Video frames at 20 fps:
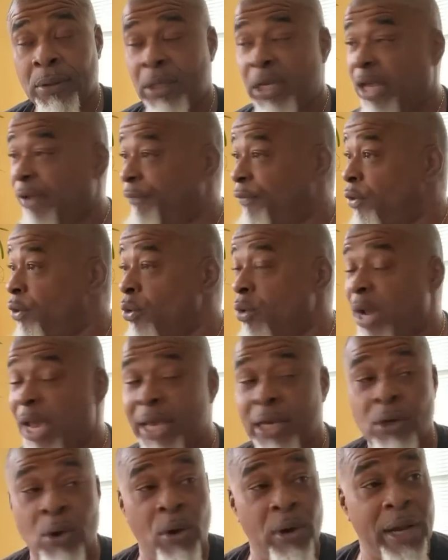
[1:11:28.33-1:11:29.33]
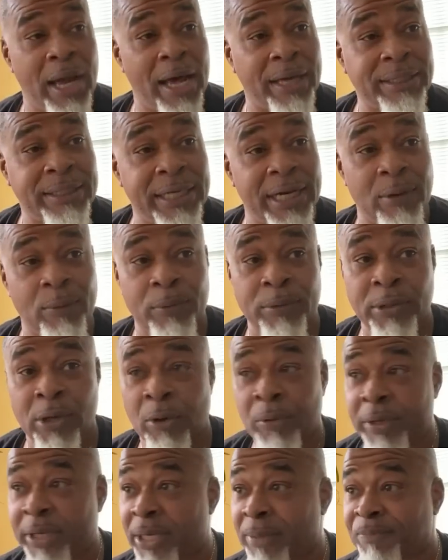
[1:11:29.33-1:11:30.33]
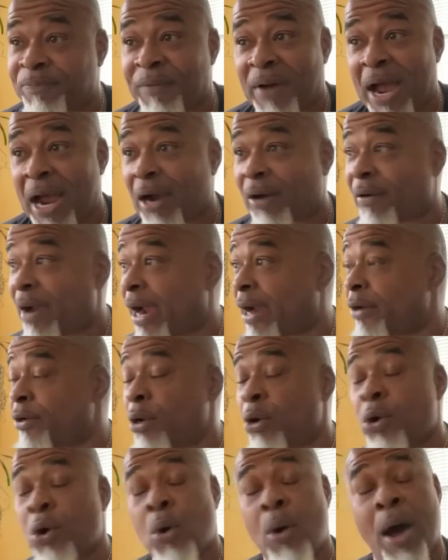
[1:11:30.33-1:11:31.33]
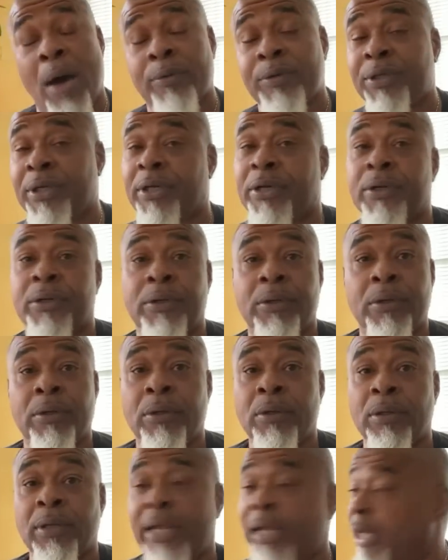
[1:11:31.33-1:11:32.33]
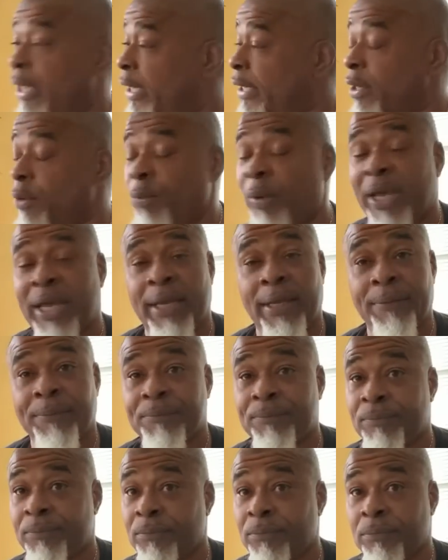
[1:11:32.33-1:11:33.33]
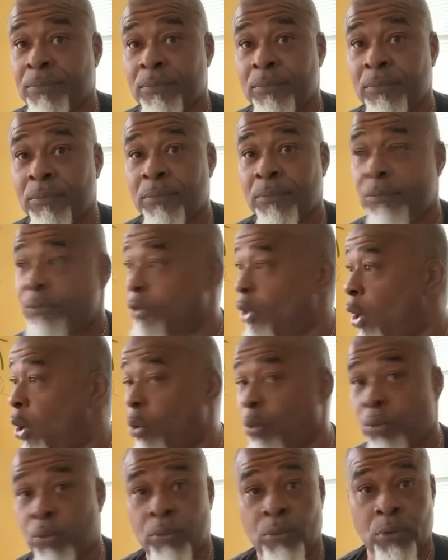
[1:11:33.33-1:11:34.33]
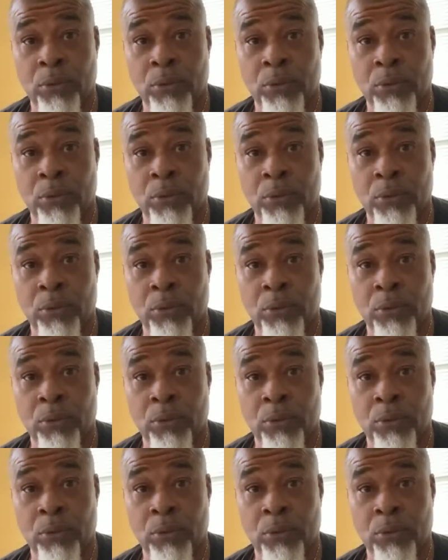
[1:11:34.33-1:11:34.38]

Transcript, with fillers: If you ain't going out there with no hip firecracker, don't go out there. Let it can wait. Don't.